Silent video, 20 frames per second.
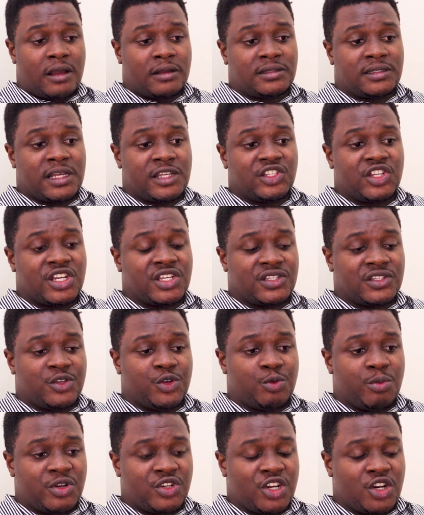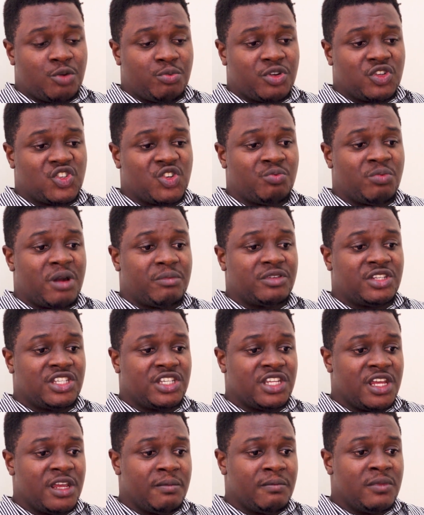such as Humanitarian OpenStreetMap
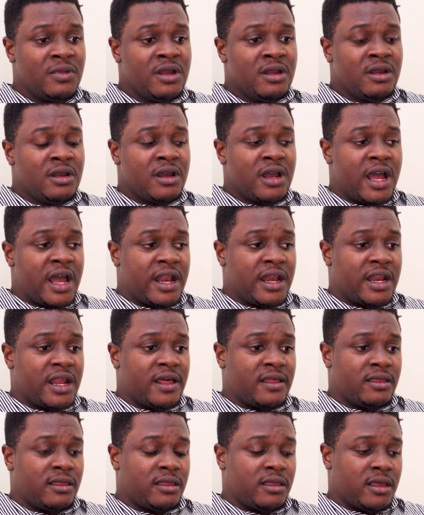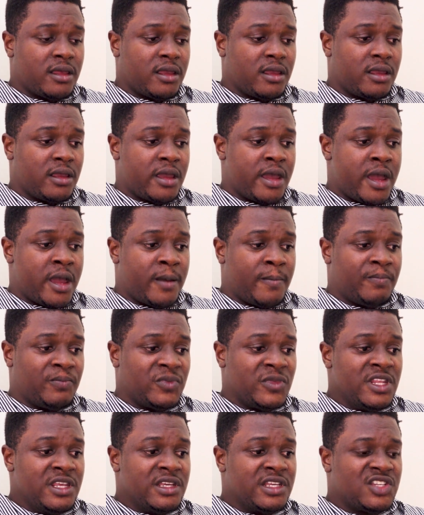team and the
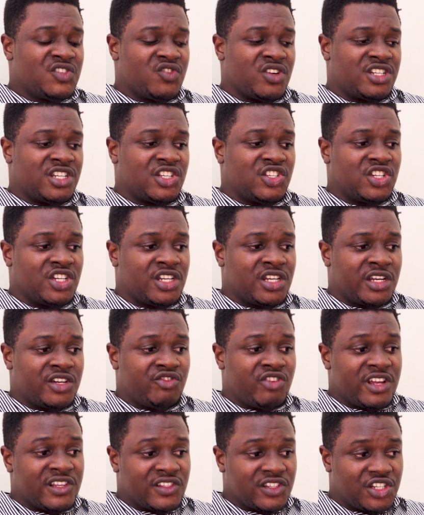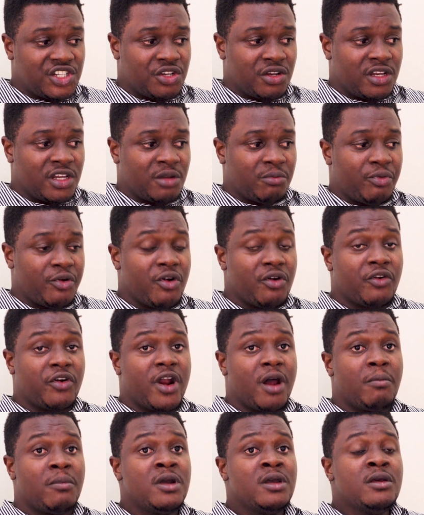strategic transitioning
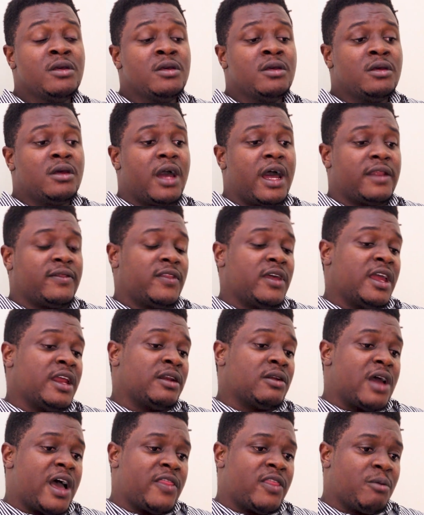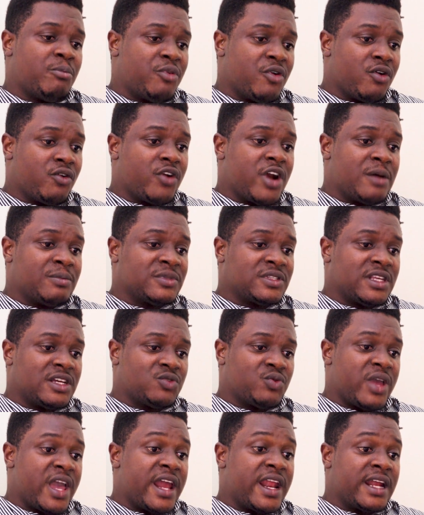program, and then other programs
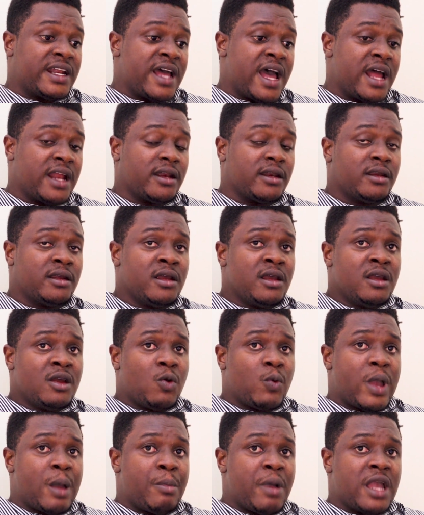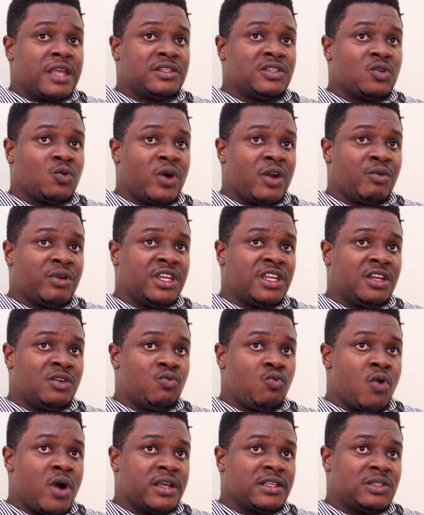that we had at hand. Whereby, so what we
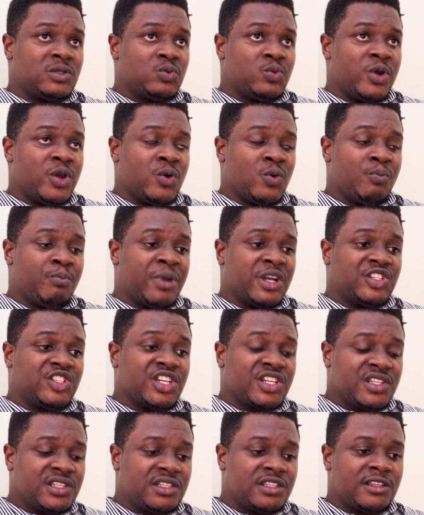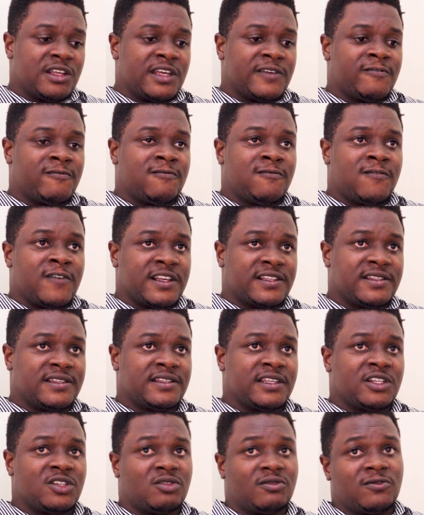did was we purchased a first
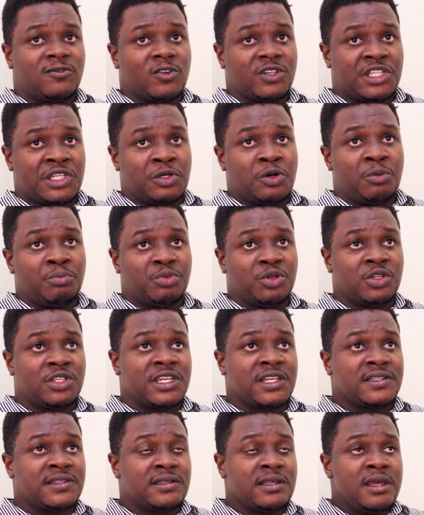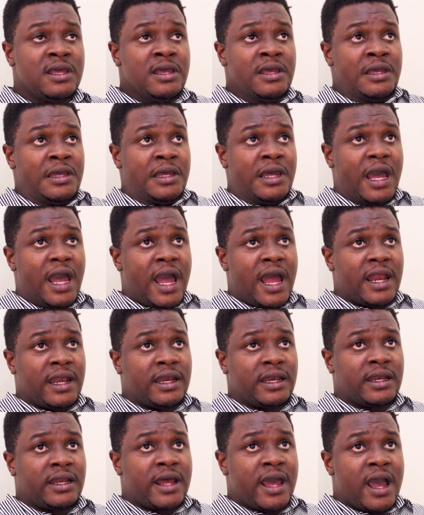set of 40 computers
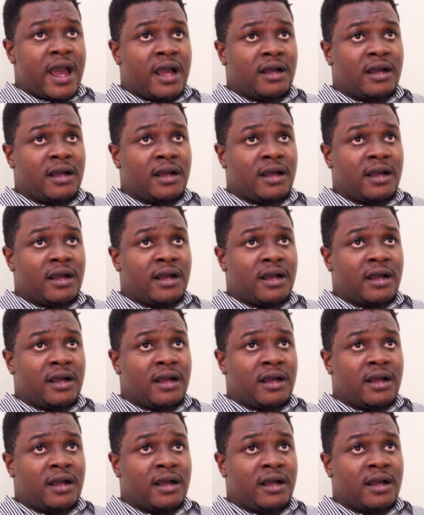and